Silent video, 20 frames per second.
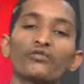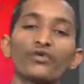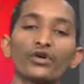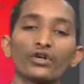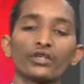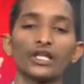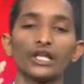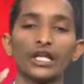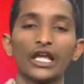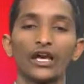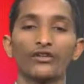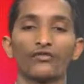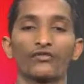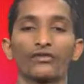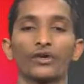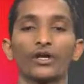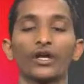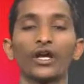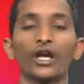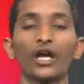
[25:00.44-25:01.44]
for the life.
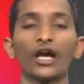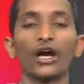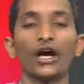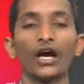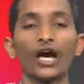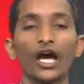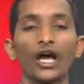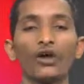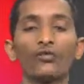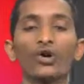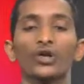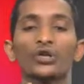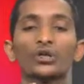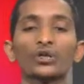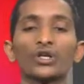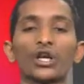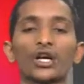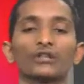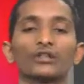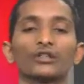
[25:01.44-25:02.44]
I want
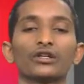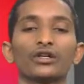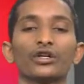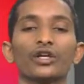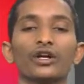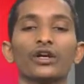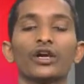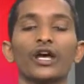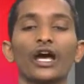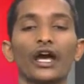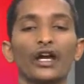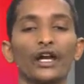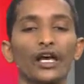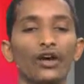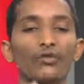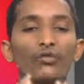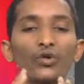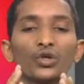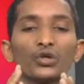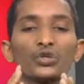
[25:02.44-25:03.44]
to conclude, and
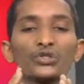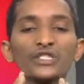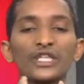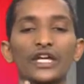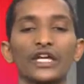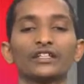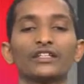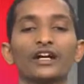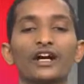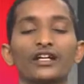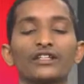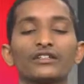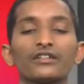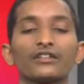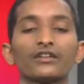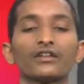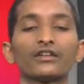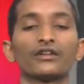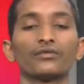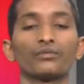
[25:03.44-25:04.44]
I want to say that
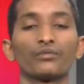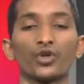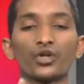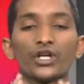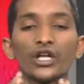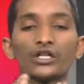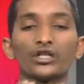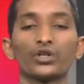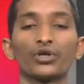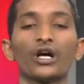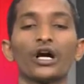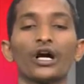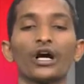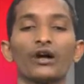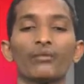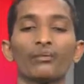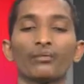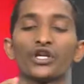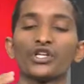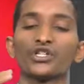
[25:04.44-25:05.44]
protect your
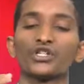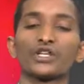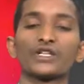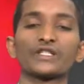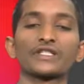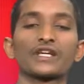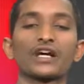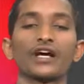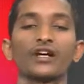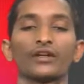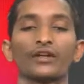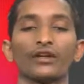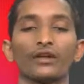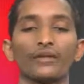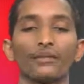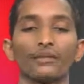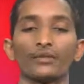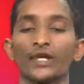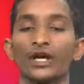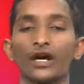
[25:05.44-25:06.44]
precious heart.
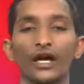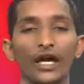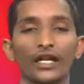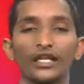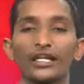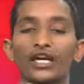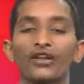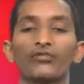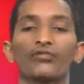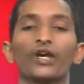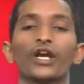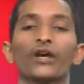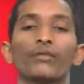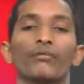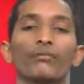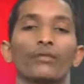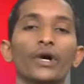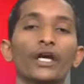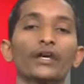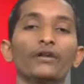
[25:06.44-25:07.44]
I convey
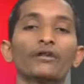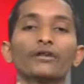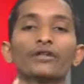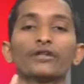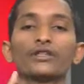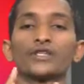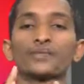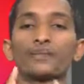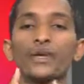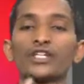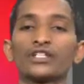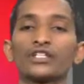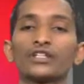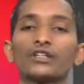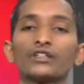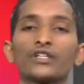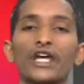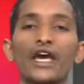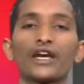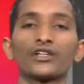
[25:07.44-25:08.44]
my
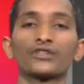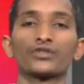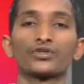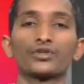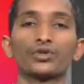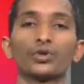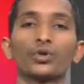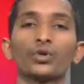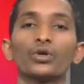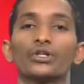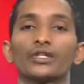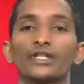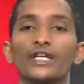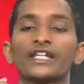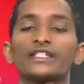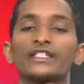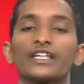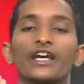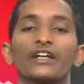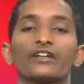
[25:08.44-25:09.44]
special thanks to
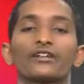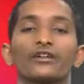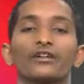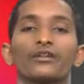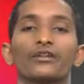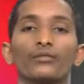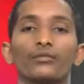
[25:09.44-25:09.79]
TSET